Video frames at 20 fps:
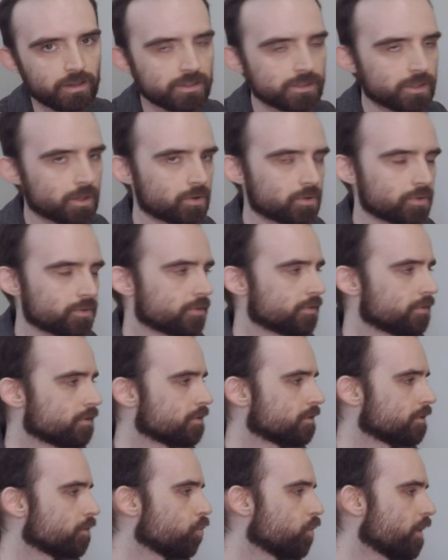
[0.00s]
so
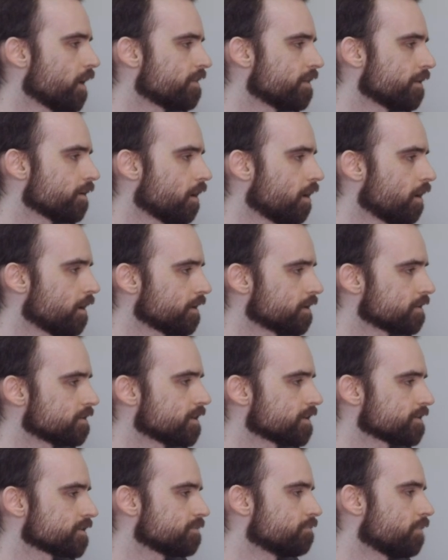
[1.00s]
the way that Anki
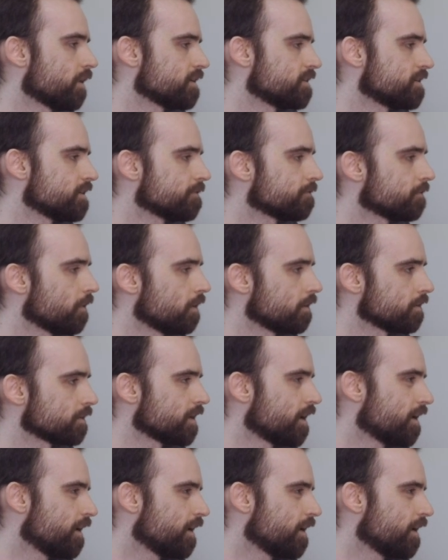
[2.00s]
does it by default.